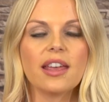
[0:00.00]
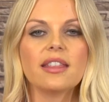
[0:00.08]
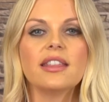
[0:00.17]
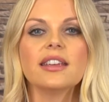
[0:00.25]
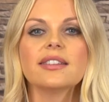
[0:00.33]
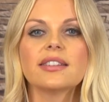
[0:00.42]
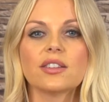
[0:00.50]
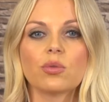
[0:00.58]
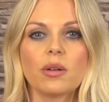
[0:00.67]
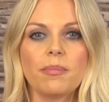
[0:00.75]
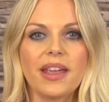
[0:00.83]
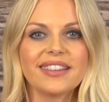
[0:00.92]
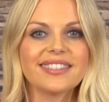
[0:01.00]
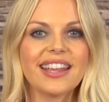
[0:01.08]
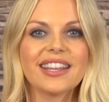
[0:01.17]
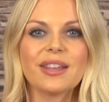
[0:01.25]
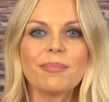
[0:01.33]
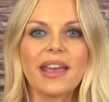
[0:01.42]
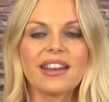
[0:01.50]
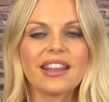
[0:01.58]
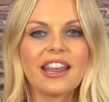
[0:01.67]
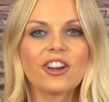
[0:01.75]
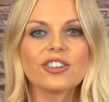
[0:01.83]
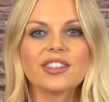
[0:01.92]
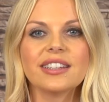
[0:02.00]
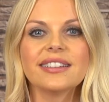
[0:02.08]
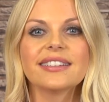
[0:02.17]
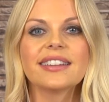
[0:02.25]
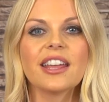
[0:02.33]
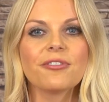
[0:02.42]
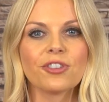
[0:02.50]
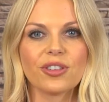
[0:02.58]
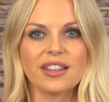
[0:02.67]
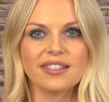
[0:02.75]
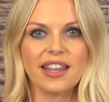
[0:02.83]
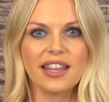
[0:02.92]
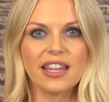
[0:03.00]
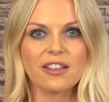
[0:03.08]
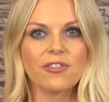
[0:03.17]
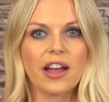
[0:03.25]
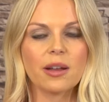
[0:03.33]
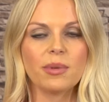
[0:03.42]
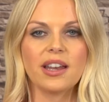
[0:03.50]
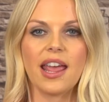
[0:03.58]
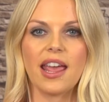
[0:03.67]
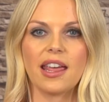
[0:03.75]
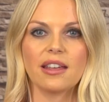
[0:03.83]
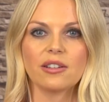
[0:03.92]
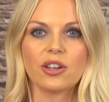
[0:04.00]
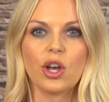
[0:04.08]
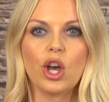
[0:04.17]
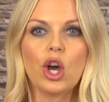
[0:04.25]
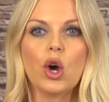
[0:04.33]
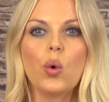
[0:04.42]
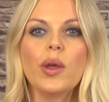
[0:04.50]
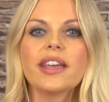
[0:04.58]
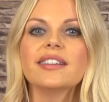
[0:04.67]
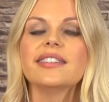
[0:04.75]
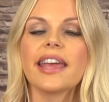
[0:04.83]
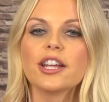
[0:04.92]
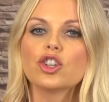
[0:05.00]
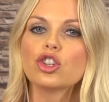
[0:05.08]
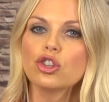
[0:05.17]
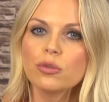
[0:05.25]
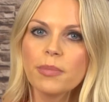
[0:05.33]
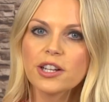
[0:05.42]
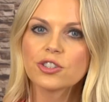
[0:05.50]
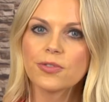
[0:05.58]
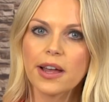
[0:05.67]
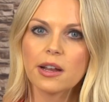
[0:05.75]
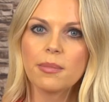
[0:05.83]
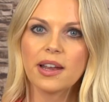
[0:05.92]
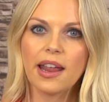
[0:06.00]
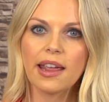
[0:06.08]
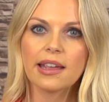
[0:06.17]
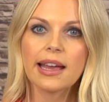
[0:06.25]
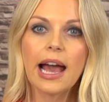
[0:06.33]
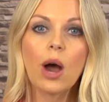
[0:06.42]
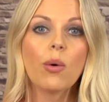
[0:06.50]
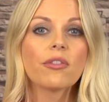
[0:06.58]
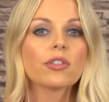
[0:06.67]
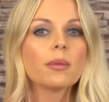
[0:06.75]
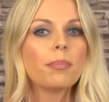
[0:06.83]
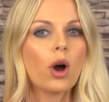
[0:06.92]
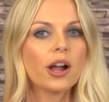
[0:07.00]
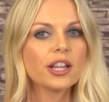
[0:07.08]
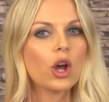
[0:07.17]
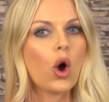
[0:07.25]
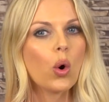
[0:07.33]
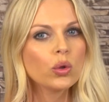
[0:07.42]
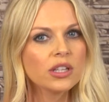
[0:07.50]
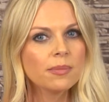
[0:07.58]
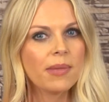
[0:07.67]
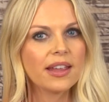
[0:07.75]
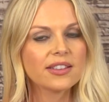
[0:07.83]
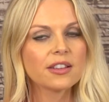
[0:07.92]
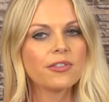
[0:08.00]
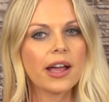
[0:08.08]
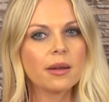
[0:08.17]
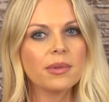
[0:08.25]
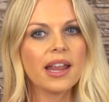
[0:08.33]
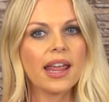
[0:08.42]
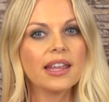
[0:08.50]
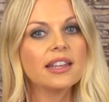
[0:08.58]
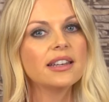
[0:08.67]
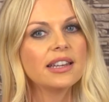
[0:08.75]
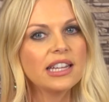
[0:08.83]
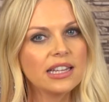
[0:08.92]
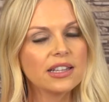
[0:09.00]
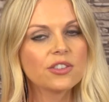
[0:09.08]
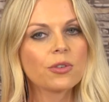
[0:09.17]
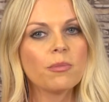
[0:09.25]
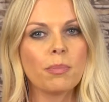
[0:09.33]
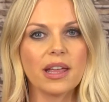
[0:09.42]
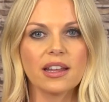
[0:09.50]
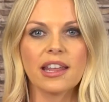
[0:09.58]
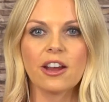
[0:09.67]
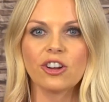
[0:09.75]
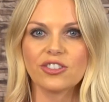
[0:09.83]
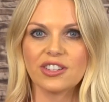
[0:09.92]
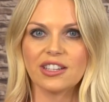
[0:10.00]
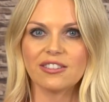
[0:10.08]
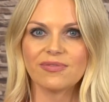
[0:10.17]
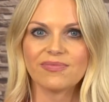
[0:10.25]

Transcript: This is what makes taking beta-carotene safer than taking vitamin A. We can take too much vitamin A, however the body only makes the vitamin A it needs from beta-carotene.